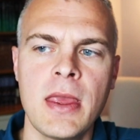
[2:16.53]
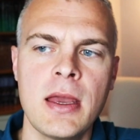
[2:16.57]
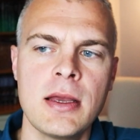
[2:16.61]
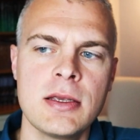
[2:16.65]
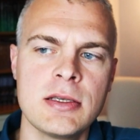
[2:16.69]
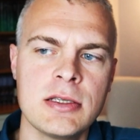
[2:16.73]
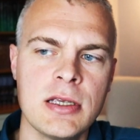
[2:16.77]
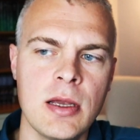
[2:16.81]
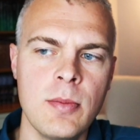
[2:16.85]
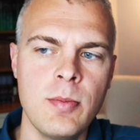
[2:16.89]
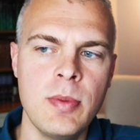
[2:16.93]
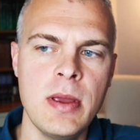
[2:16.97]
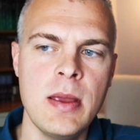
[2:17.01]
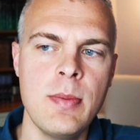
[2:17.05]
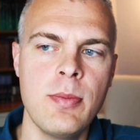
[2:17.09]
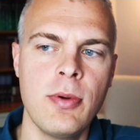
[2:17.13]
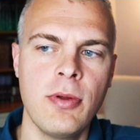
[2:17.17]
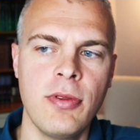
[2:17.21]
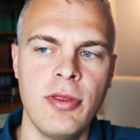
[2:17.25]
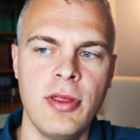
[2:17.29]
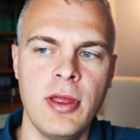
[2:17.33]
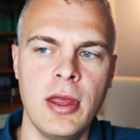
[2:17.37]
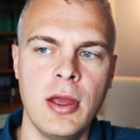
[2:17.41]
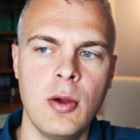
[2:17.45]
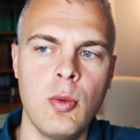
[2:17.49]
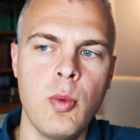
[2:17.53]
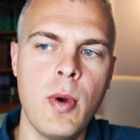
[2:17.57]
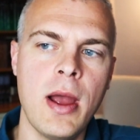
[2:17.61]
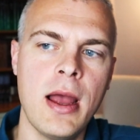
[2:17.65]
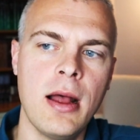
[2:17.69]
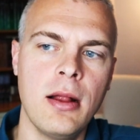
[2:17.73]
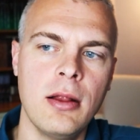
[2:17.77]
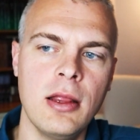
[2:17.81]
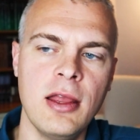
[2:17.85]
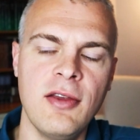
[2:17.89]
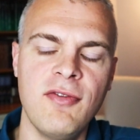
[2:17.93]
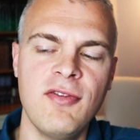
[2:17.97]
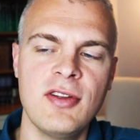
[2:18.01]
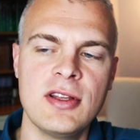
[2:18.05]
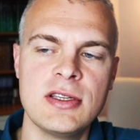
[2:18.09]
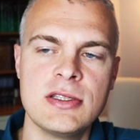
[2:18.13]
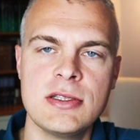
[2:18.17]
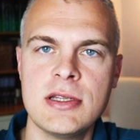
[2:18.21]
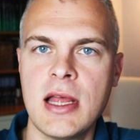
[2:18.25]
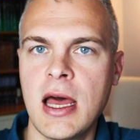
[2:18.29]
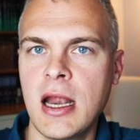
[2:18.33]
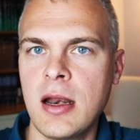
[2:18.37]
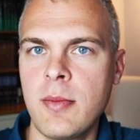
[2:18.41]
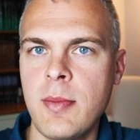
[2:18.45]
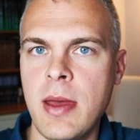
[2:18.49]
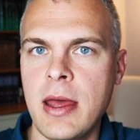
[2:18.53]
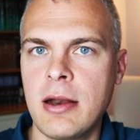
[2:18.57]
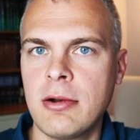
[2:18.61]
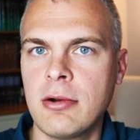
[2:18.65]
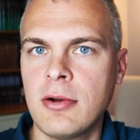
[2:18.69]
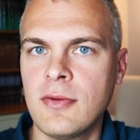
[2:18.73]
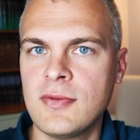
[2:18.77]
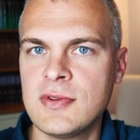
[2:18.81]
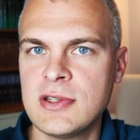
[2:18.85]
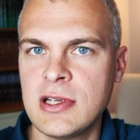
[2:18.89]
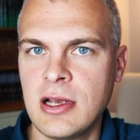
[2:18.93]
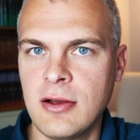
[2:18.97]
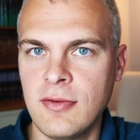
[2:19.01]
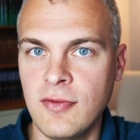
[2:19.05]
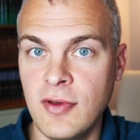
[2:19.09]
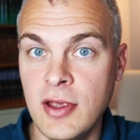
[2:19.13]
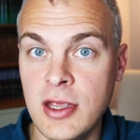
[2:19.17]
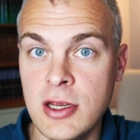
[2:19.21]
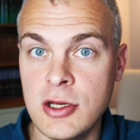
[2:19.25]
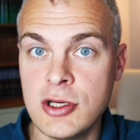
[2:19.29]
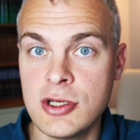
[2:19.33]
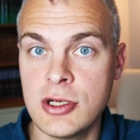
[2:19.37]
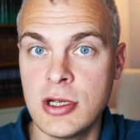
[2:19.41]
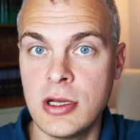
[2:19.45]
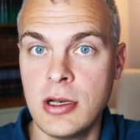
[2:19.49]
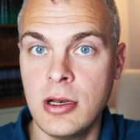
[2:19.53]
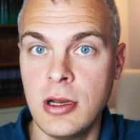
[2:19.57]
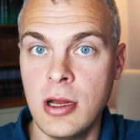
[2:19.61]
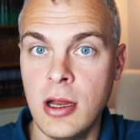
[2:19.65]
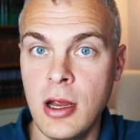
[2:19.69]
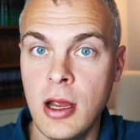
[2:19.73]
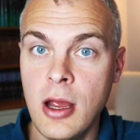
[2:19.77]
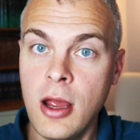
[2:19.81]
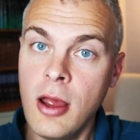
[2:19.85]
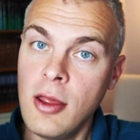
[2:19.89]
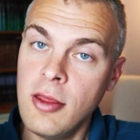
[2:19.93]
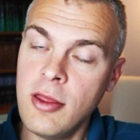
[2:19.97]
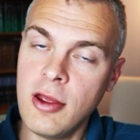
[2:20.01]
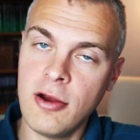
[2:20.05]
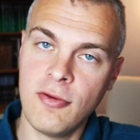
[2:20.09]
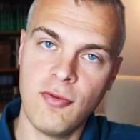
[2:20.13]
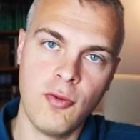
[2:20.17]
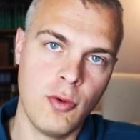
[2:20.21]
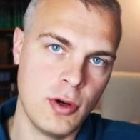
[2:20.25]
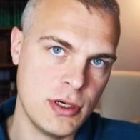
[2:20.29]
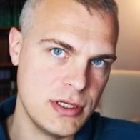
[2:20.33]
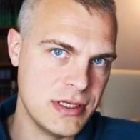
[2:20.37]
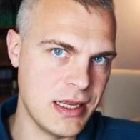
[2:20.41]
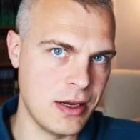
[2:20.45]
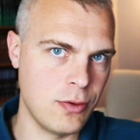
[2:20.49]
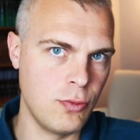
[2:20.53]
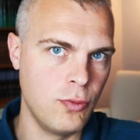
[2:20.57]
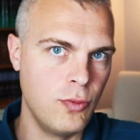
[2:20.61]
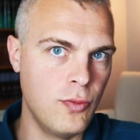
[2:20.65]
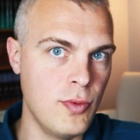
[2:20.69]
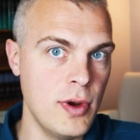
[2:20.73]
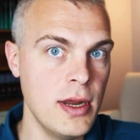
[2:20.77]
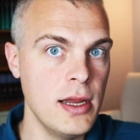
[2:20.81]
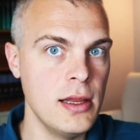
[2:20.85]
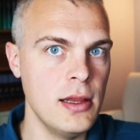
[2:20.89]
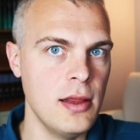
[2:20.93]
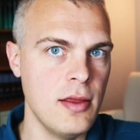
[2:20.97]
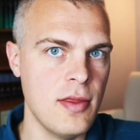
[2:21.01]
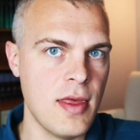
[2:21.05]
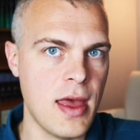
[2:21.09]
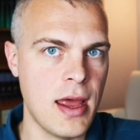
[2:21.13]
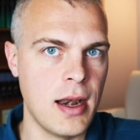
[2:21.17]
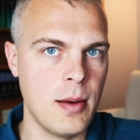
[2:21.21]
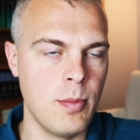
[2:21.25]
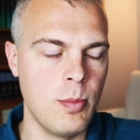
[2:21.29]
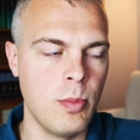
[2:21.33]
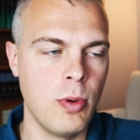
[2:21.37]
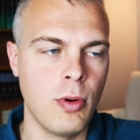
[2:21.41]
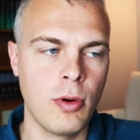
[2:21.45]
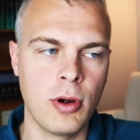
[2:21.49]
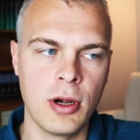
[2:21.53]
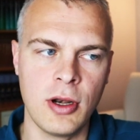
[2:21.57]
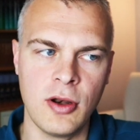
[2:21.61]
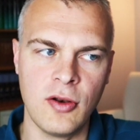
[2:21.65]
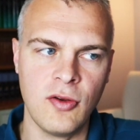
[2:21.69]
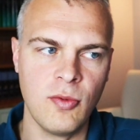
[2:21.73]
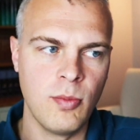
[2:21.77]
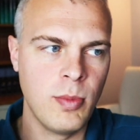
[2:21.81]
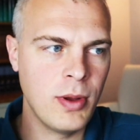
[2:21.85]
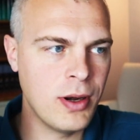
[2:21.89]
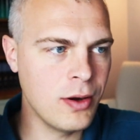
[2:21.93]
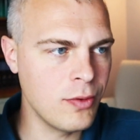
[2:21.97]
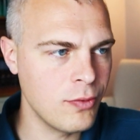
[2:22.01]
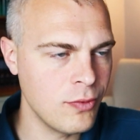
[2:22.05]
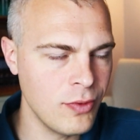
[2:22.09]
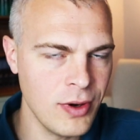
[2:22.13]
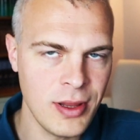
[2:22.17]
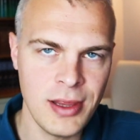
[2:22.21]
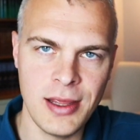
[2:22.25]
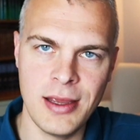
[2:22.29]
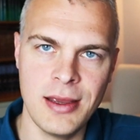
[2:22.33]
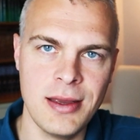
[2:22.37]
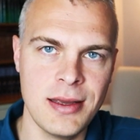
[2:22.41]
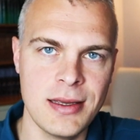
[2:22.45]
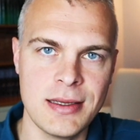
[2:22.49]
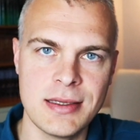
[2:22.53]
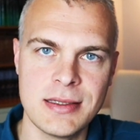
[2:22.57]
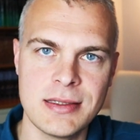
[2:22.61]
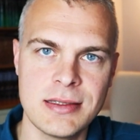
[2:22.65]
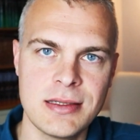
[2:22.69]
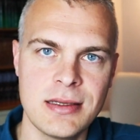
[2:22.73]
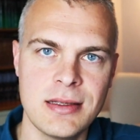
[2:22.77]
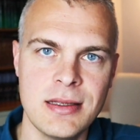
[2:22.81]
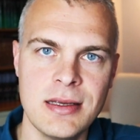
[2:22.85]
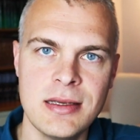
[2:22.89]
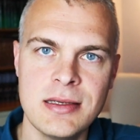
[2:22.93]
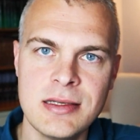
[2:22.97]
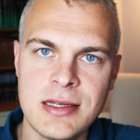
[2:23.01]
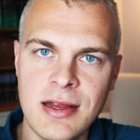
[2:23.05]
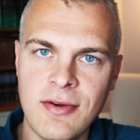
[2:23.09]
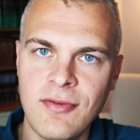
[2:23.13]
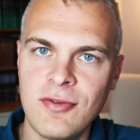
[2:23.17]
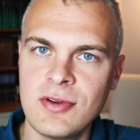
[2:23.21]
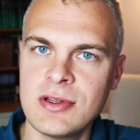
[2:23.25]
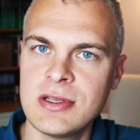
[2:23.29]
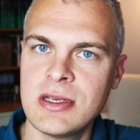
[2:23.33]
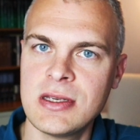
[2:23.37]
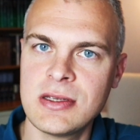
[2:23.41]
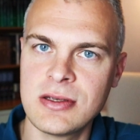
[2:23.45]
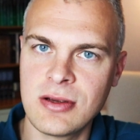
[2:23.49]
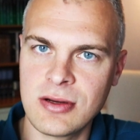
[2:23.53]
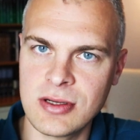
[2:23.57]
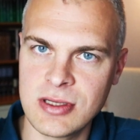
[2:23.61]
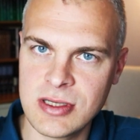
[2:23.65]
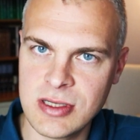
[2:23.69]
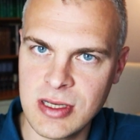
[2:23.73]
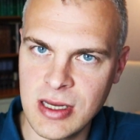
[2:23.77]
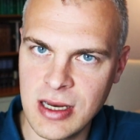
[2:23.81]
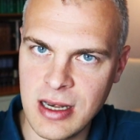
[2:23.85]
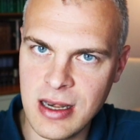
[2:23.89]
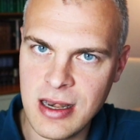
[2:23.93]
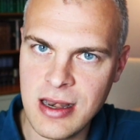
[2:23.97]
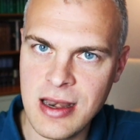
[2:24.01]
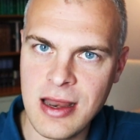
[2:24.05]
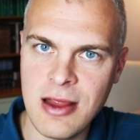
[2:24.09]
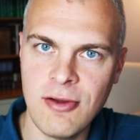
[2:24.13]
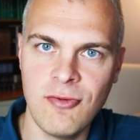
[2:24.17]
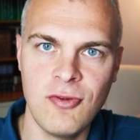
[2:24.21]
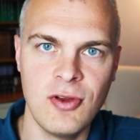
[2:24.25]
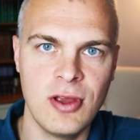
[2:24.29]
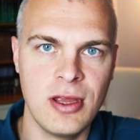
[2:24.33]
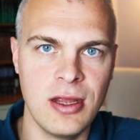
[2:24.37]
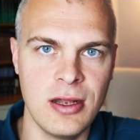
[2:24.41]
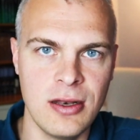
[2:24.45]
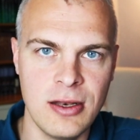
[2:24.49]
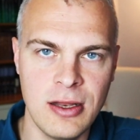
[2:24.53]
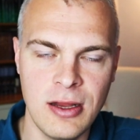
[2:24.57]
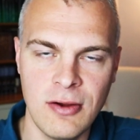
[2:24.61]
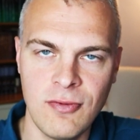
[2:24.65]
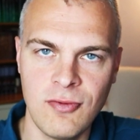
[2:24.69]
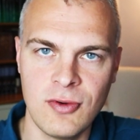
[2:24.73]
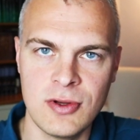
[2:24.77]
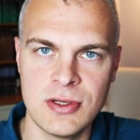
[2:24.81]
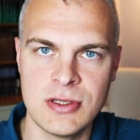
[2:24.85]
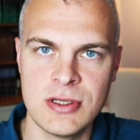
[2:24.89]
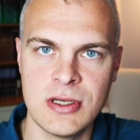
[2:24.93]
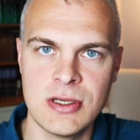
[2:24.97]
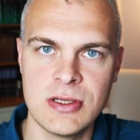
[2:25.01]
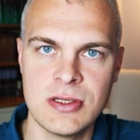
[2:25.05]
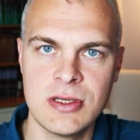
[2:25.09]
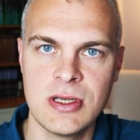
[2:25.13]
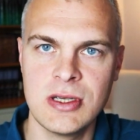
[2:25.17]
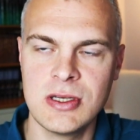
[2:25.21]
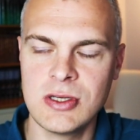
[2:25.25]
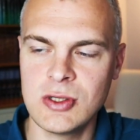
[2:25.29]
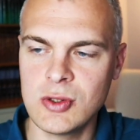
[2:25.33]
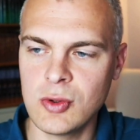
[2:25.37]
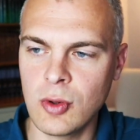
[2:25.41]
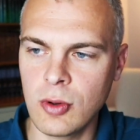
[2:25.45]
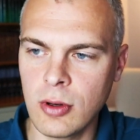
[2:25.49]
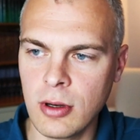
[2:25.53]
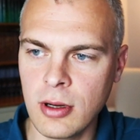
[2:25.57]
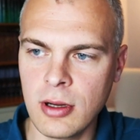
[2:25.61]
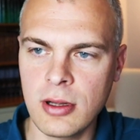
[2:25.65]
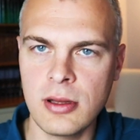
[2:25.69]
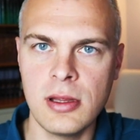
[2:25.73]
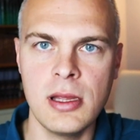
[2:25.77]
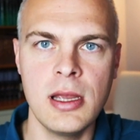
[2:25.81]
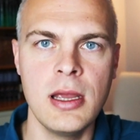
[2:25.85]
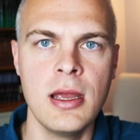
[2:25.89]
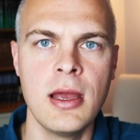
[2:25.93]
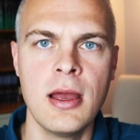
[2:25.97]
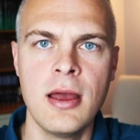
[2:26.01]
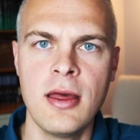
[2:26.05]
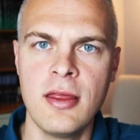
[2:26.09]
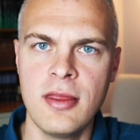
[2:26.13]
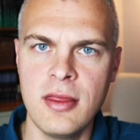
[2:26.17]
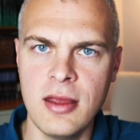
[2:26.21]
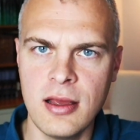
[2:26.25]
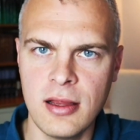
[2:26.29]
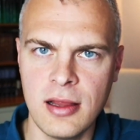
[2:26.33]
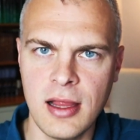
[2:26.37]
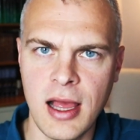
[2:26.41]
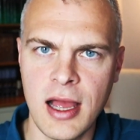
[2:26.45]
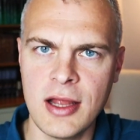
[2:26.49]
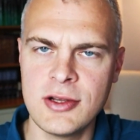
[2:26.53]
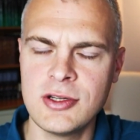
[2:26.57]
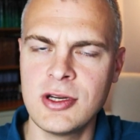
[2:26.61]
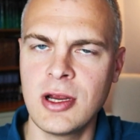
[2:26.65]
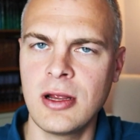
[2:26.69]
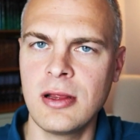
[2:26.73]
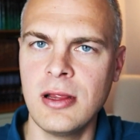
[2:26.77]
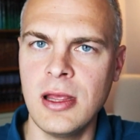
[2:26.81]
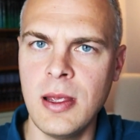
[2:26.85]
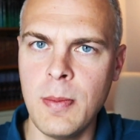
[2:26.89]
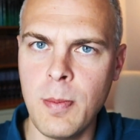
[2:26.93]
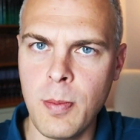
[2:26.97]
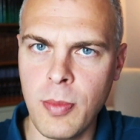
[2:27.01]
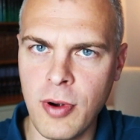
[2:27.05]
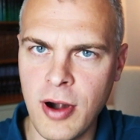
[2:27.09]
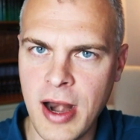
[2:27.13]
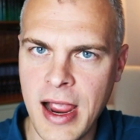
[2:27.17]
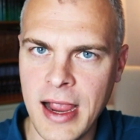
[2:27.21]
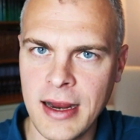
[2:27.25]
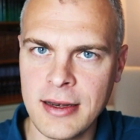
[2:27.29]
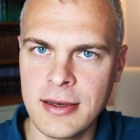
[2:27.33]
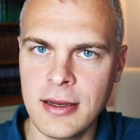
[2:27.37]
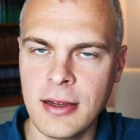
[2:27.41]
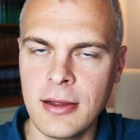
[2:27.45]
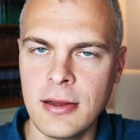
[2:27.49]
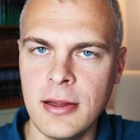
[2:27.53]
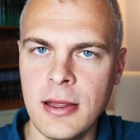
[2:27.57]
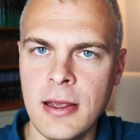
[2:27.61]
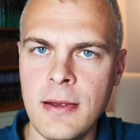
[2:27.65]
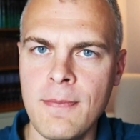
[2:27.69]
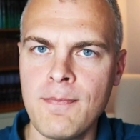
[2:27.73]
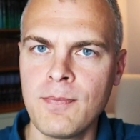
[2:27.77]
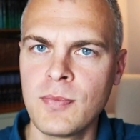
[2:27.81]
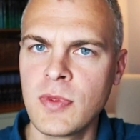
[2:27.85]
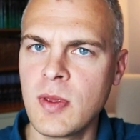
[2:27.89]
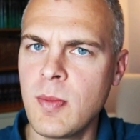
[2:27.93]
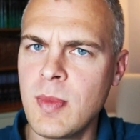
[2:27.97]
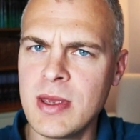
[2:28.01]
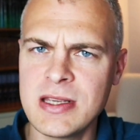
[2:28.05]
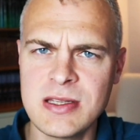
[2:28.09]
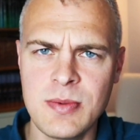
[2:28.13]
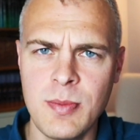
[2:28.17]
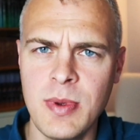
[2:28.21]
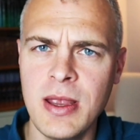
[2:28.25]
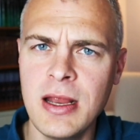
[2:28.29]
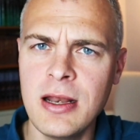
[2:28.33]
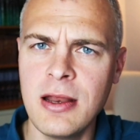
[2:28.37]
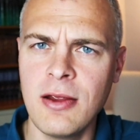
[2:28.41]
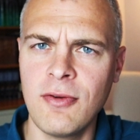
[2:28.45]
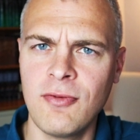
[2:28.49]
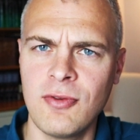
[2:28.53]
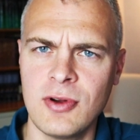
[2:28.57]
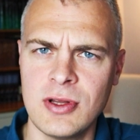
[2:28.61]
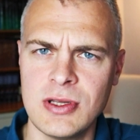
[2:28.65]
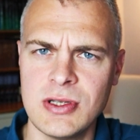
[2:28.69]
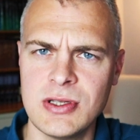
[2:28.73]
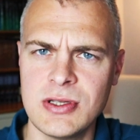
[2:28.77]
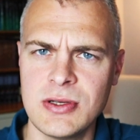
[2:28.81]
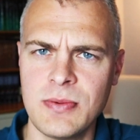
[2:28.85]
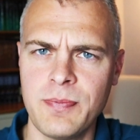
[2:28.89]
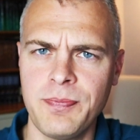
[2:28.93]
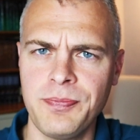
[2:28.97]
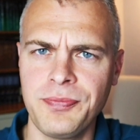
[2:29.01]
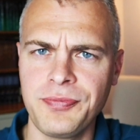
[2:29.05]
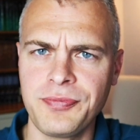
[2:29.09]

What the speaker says: Some people think, well, if it's not a matter of salvation, therefore it's not really that important. But it really is. These differences are significant differences. Historically, theologically, practically, it makes a big difference